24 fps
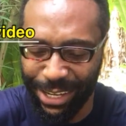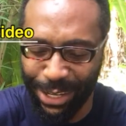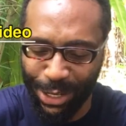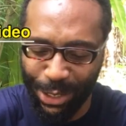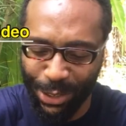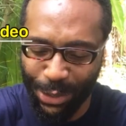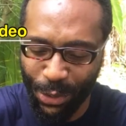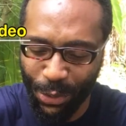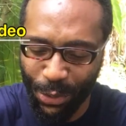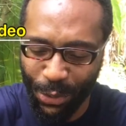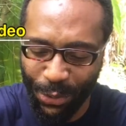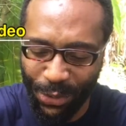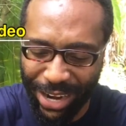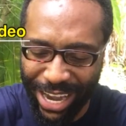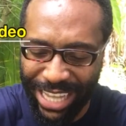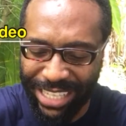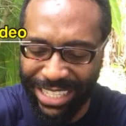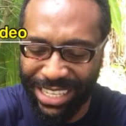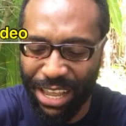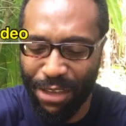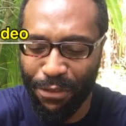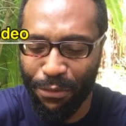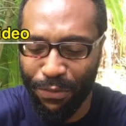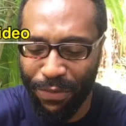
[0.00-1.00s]
So
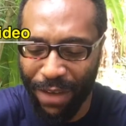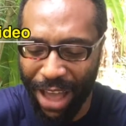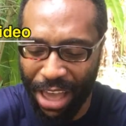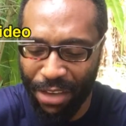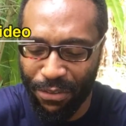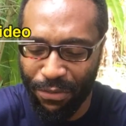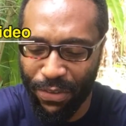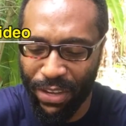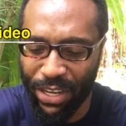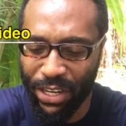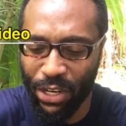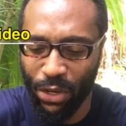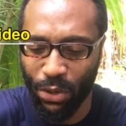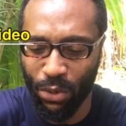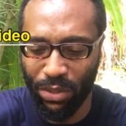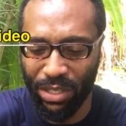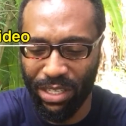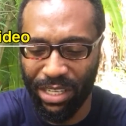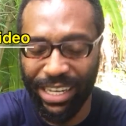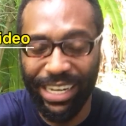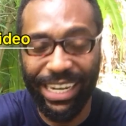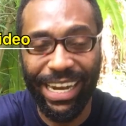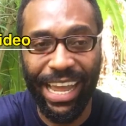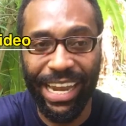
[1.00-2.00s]
let's say 5
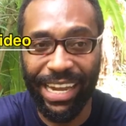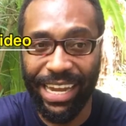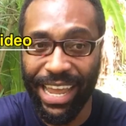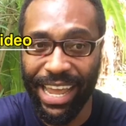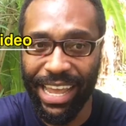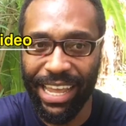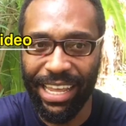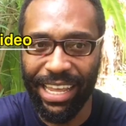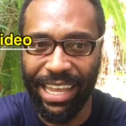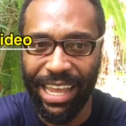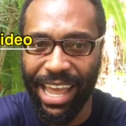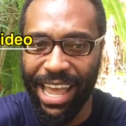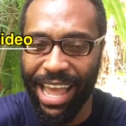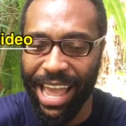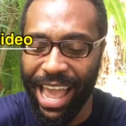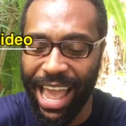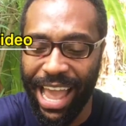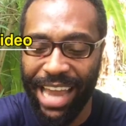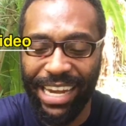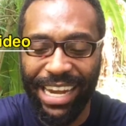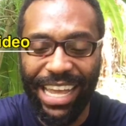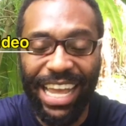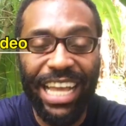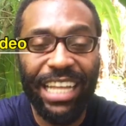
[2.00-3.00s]
videos in a day,
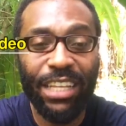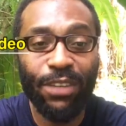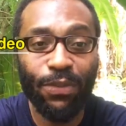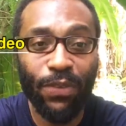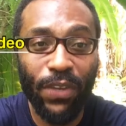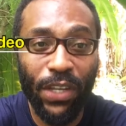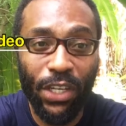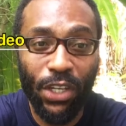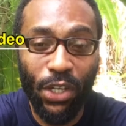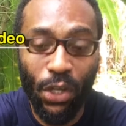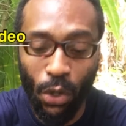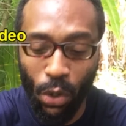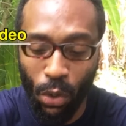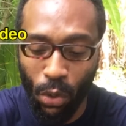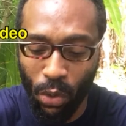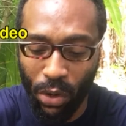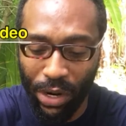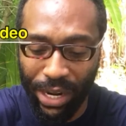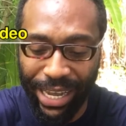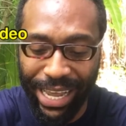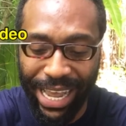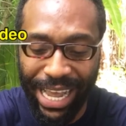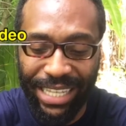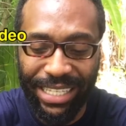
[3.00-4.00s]
and each video
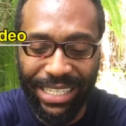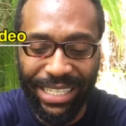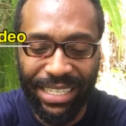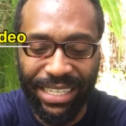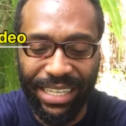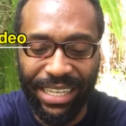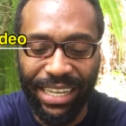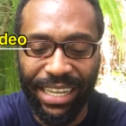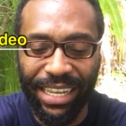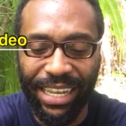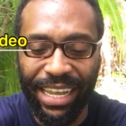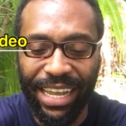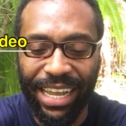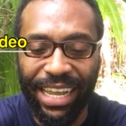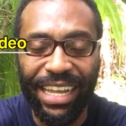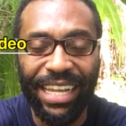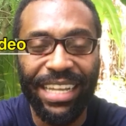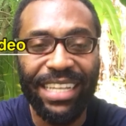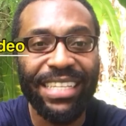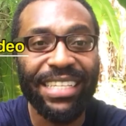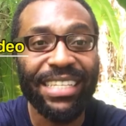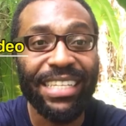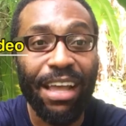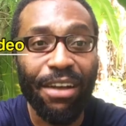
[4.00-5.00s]
gets
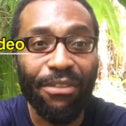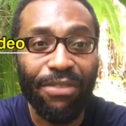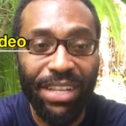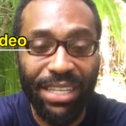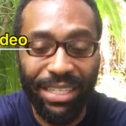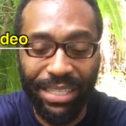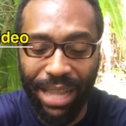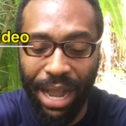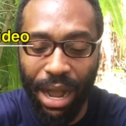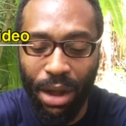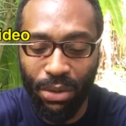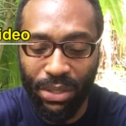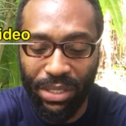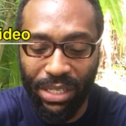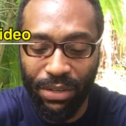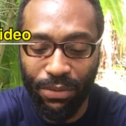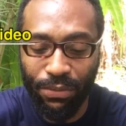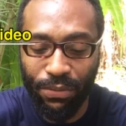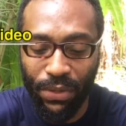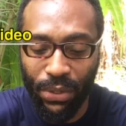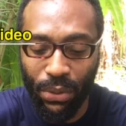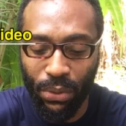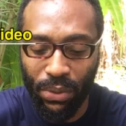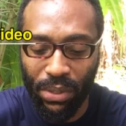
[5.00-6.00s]

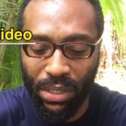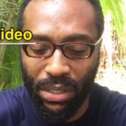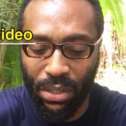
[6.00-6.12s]
7,000 views.